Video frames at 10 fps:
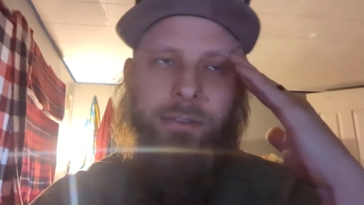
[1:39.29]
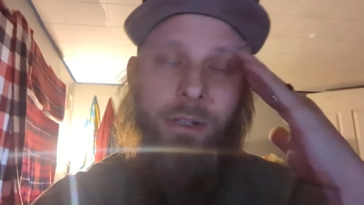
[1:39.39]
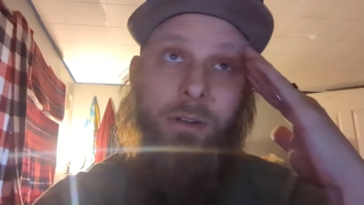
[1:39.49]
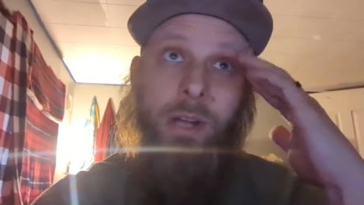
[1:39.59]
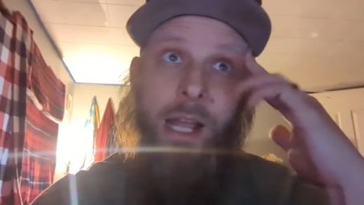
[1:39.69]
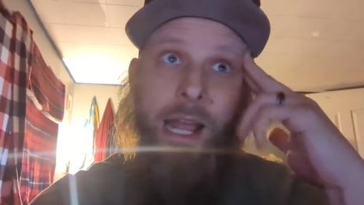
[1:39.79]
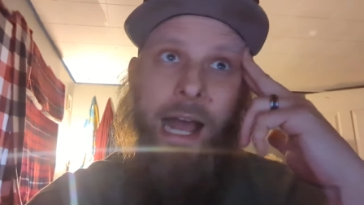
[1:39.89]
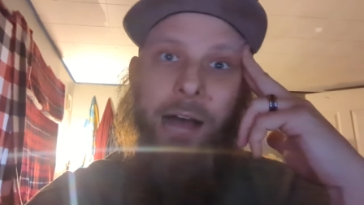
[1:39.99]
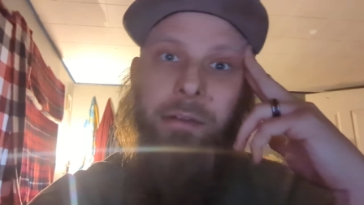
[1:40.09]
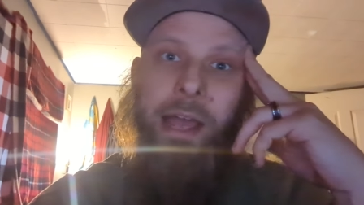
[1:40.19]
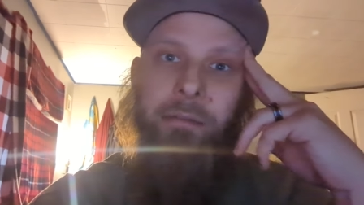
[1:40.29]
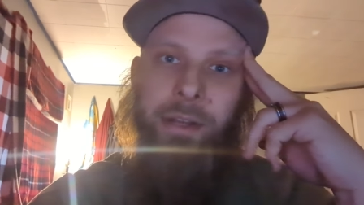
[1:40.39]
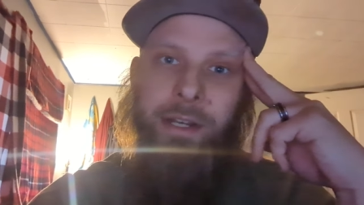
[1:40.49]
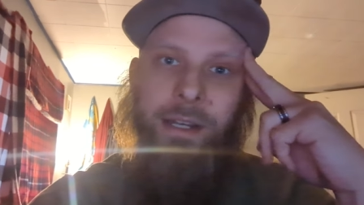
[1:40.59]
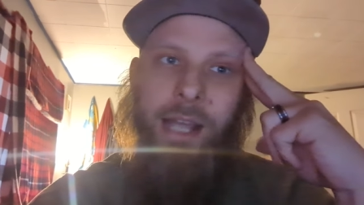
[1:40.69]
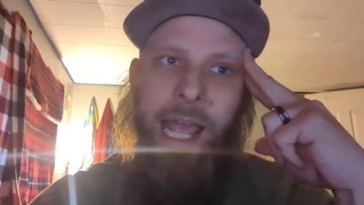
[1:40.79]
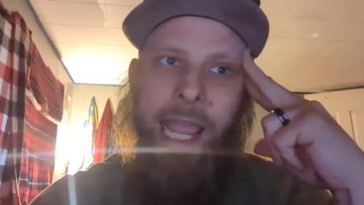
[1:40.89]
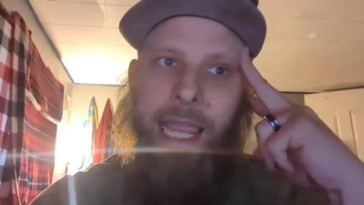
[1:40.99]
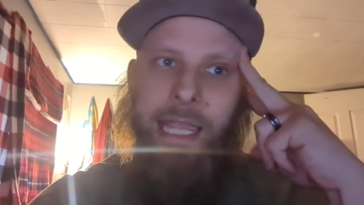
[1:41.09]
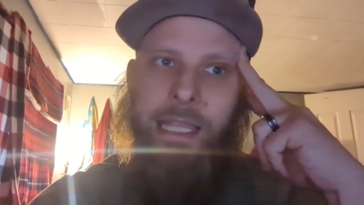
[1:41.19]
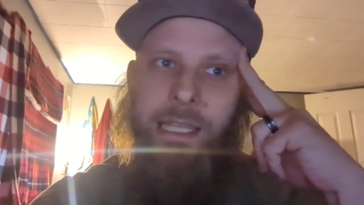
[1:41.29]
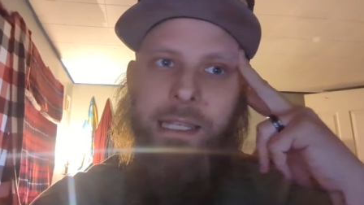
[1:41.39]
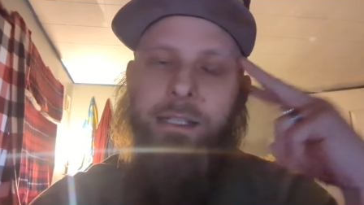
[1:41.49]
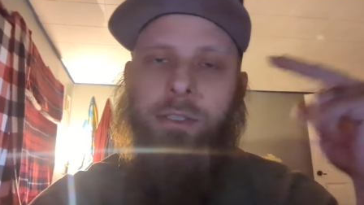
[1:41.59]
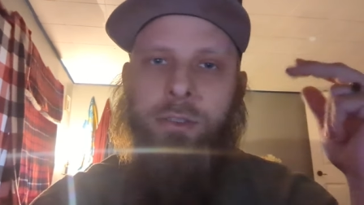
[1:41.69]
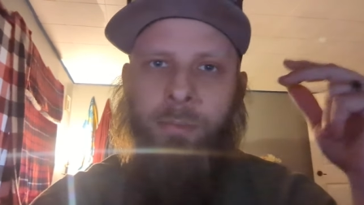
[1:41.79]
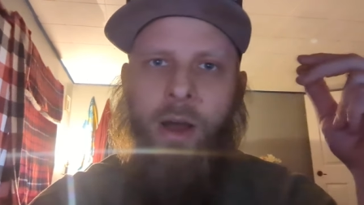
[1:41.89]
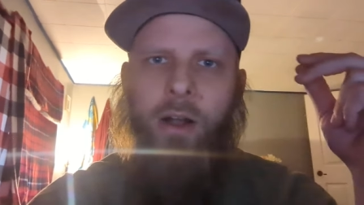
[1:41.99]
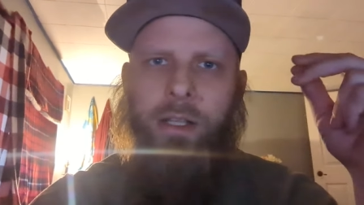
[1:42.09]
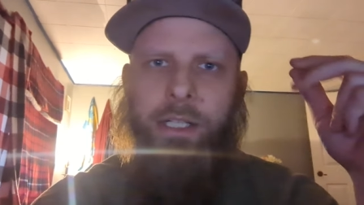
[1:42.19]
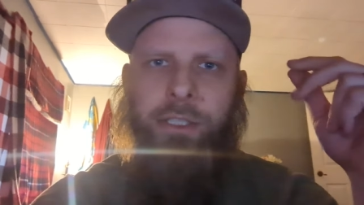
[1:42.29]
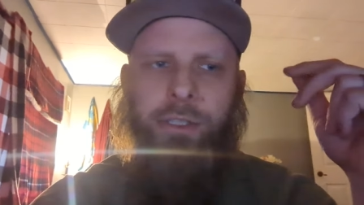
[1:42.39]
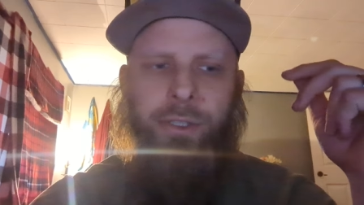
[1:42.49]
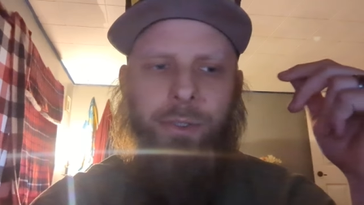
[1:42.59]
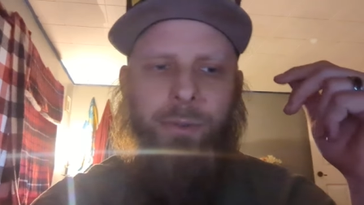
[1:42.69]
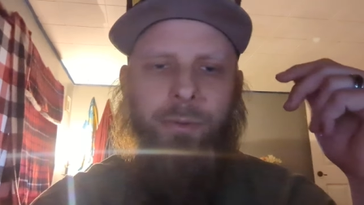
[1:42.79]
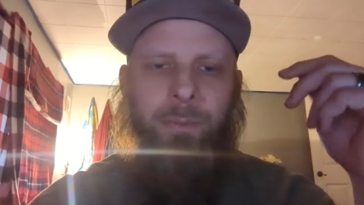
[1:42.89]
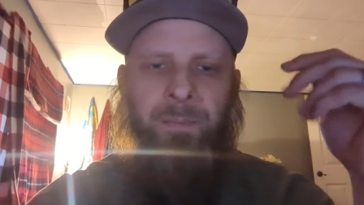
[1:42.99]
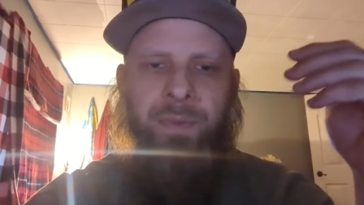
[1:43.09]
So I'm having a small issue